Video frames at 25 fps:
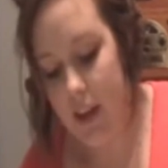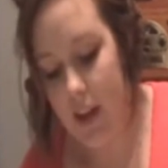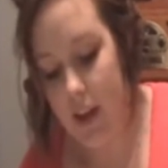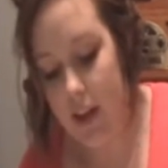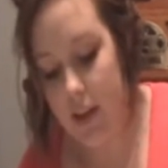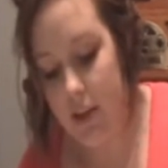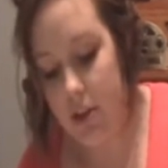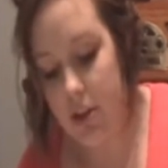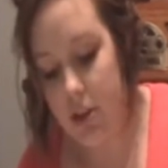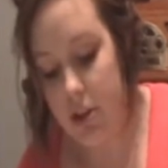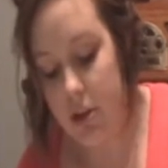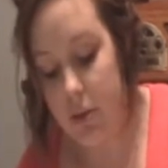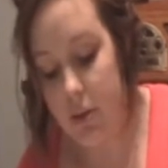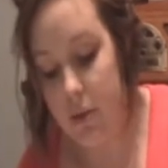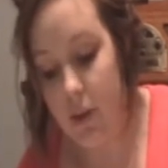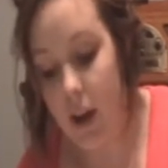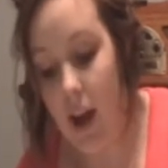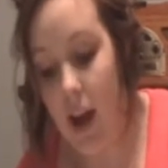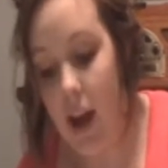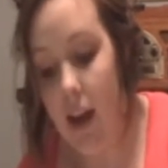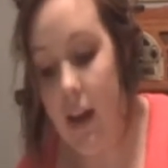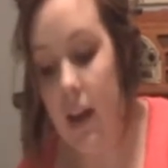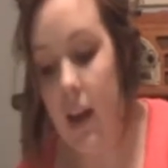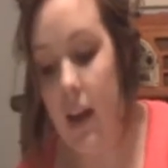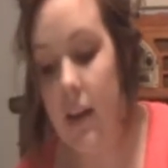actually
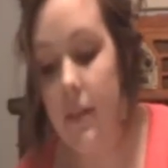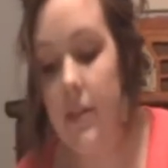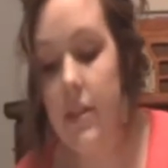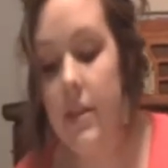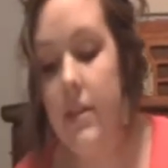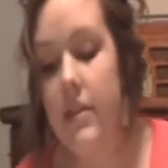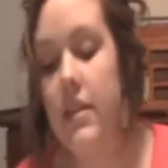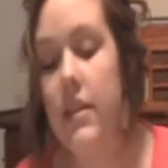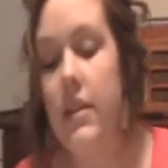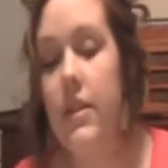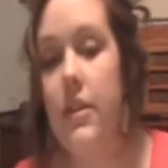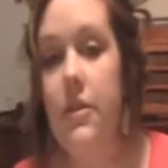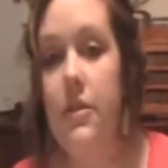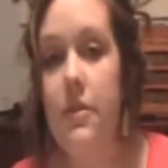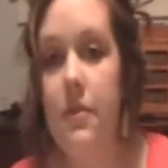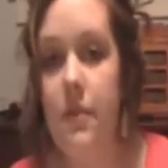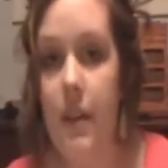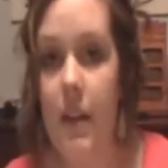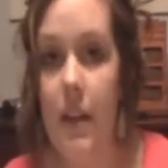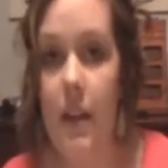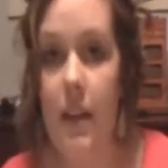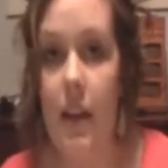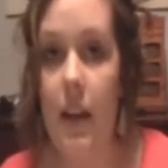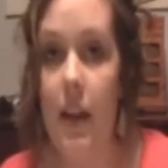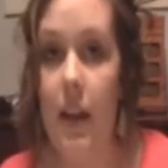read every single
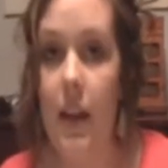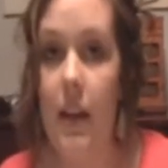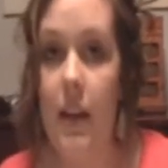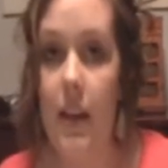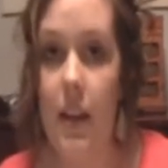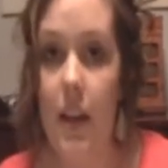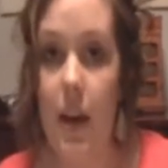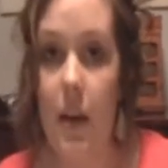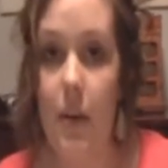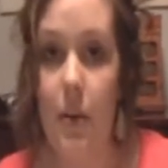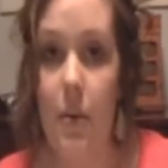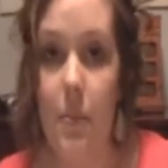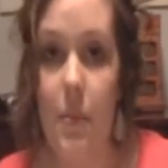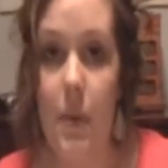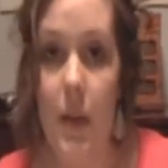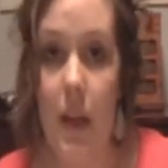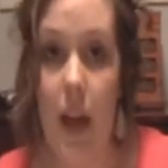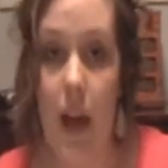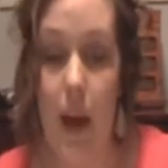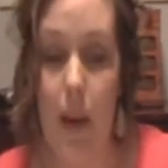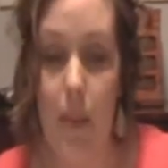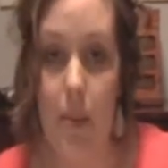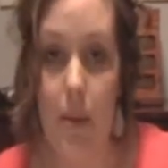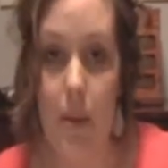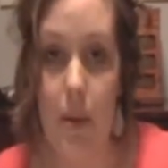feat that he thought would be
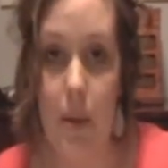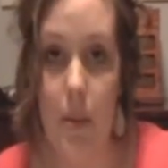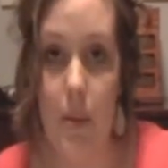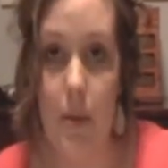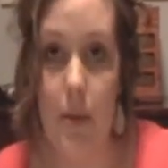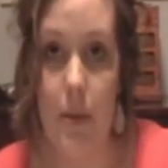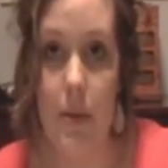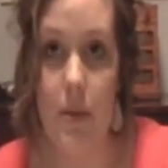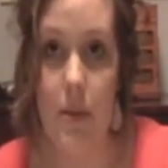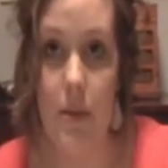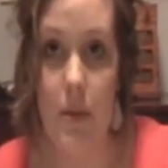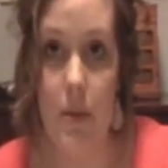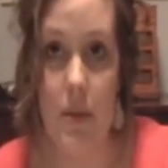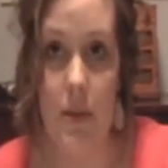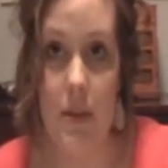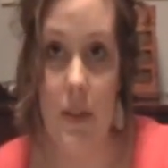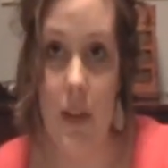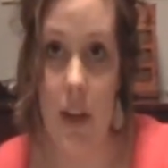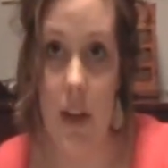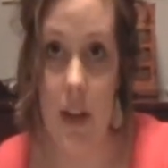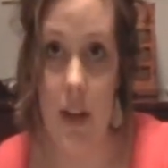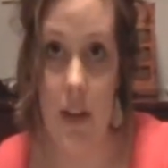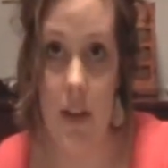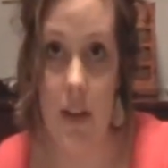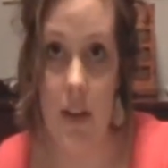applicable to his
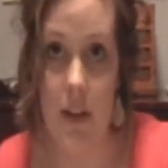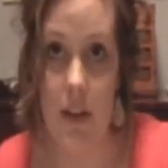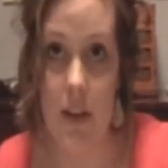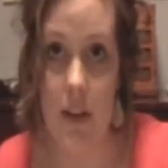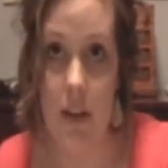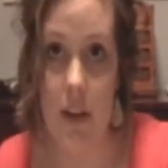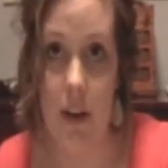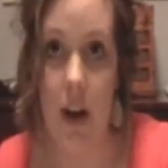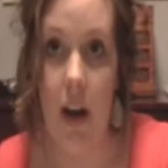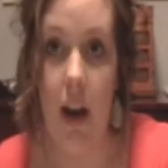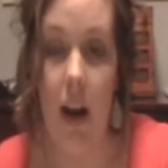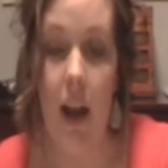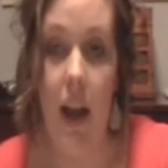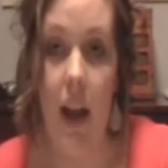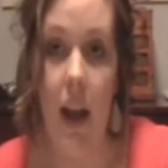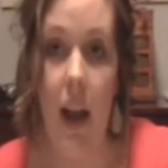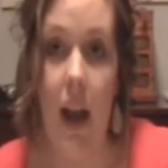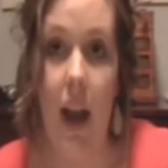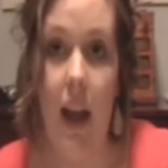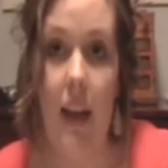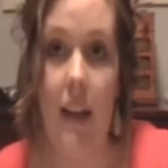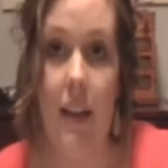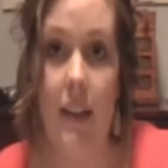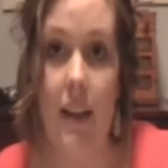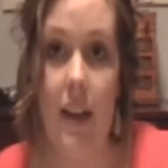character,
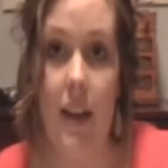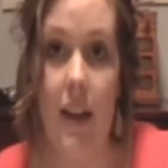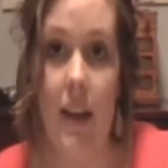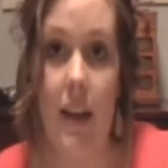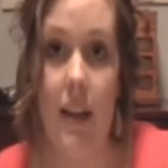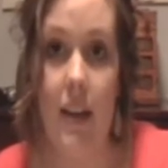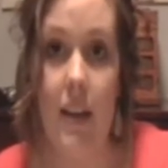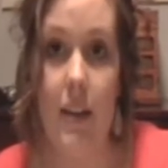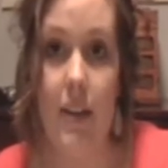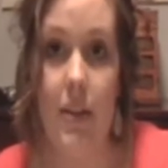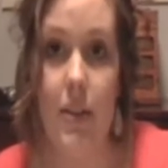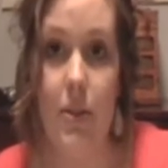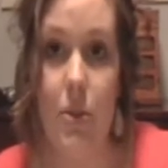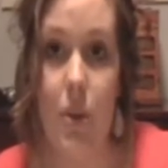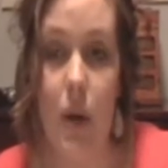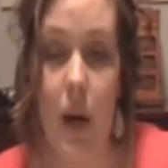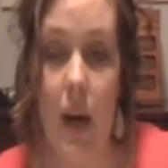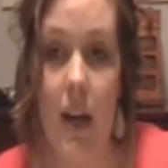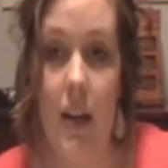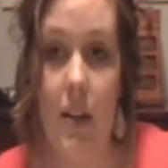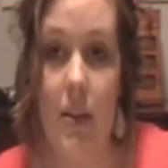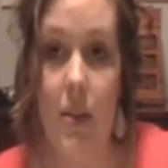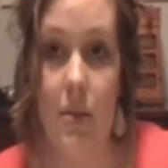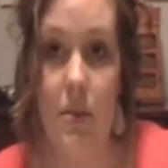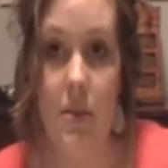and then
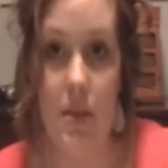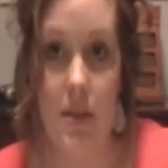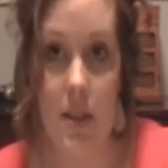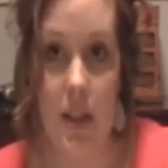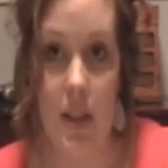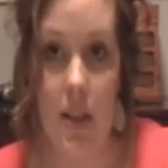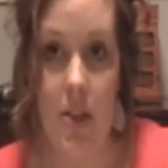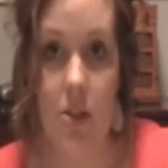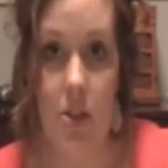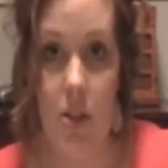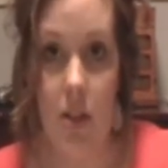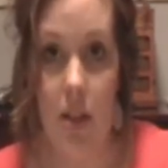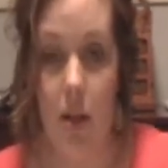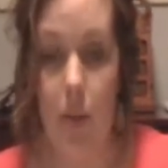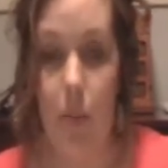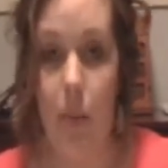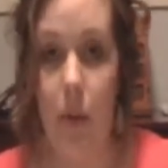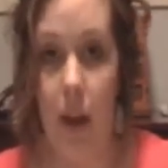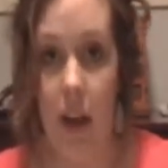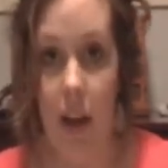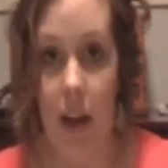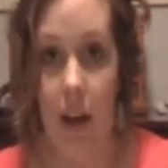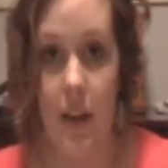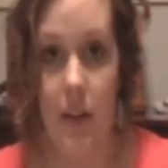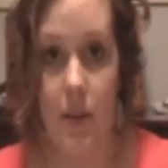tried to essentially
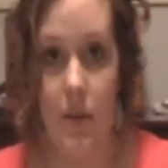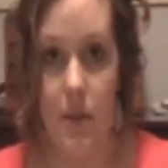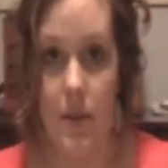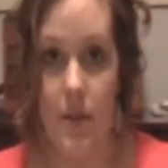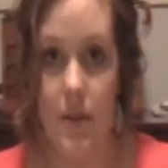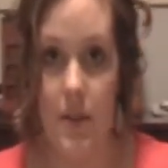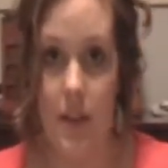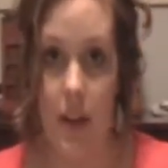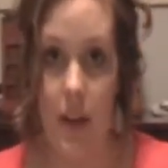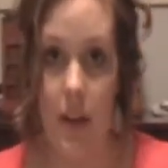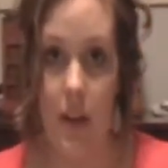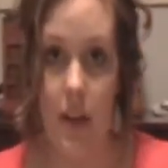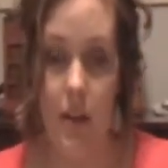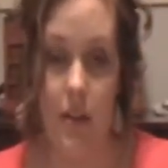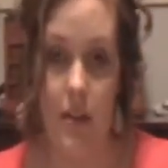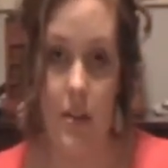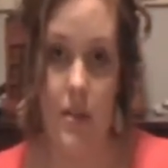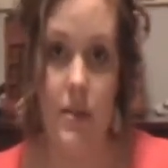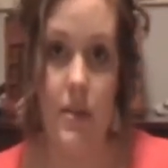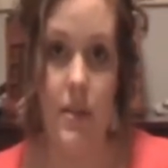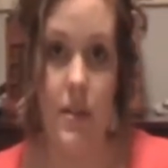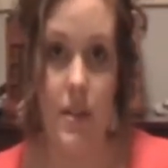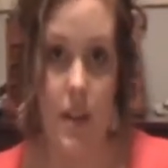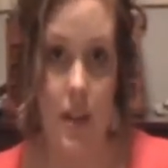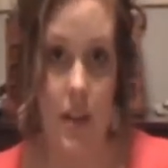apply it to his character
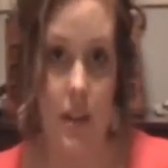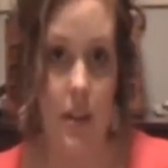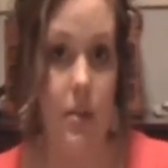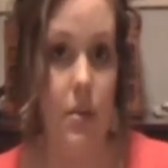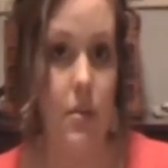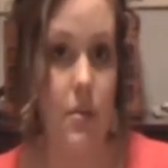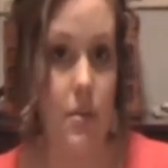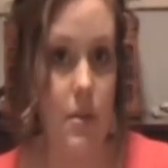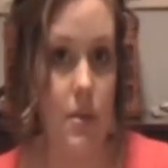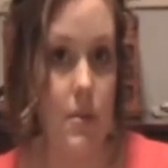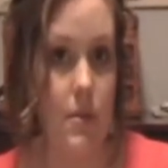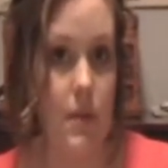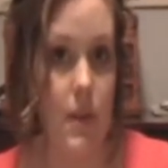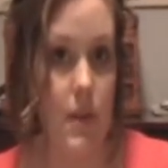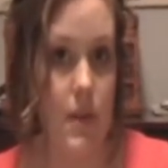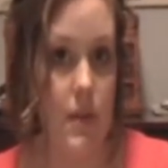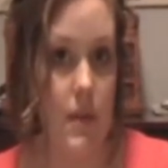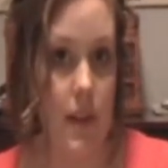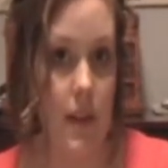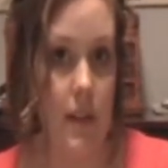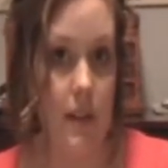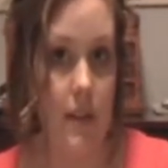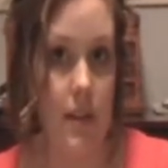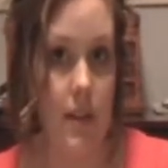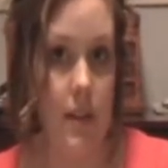if his character was first
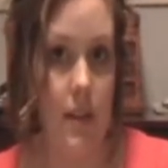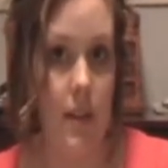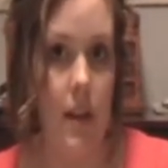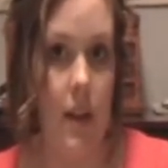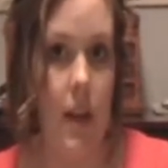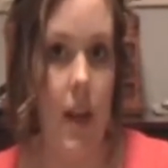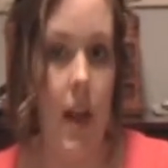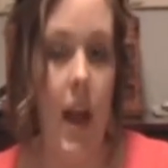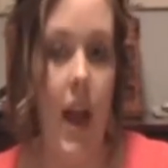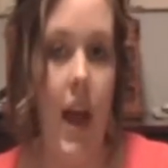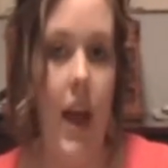level,